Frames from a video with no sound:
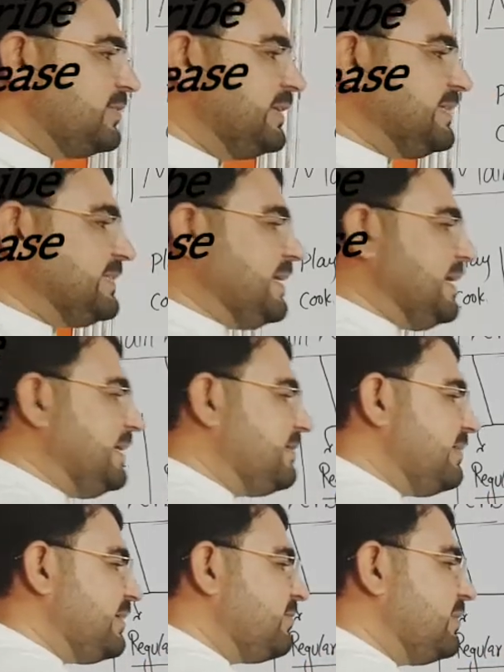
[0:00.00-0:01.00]
what is
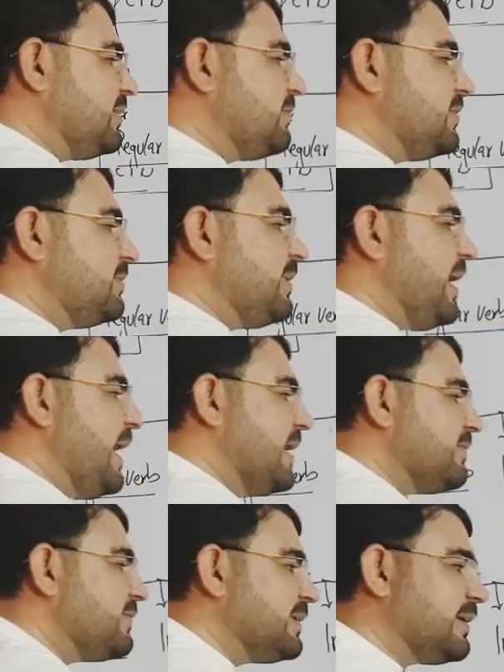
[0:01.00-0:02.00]
irregular verb,
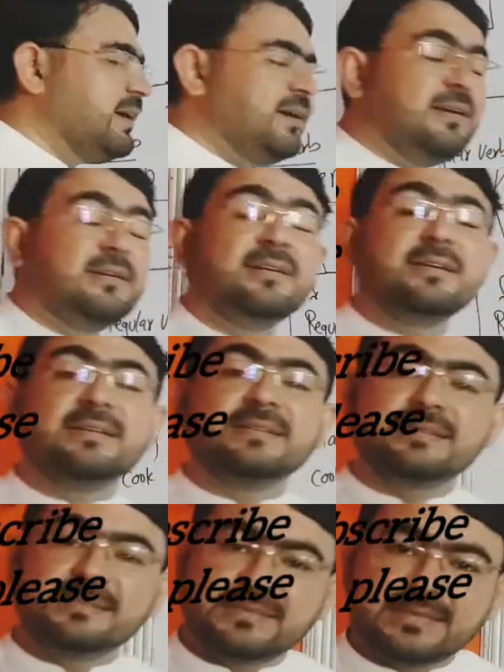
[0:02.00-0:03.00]
and what are
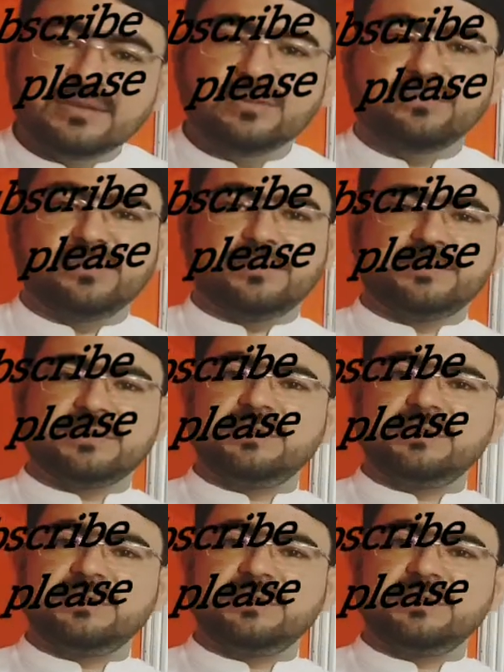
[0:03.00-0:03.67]
zero verbs?